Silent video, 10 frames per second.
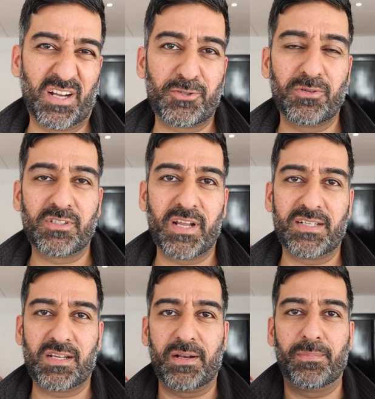say. I shouldn't say
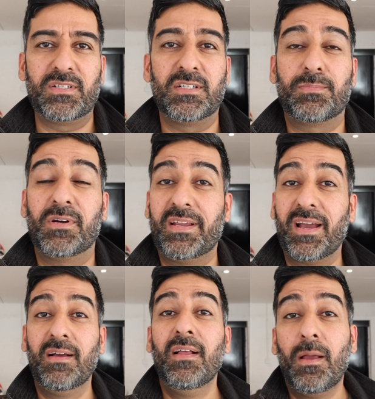side business, but
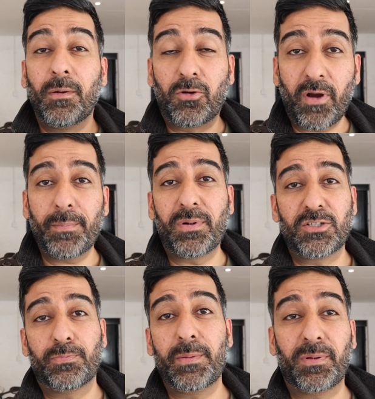yeah, great
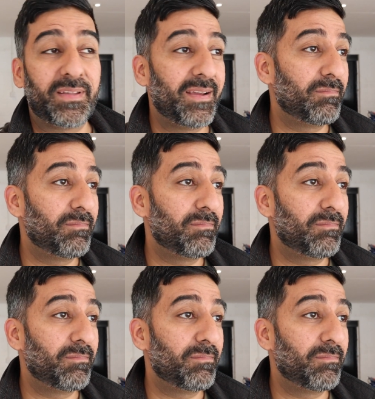bunch of people.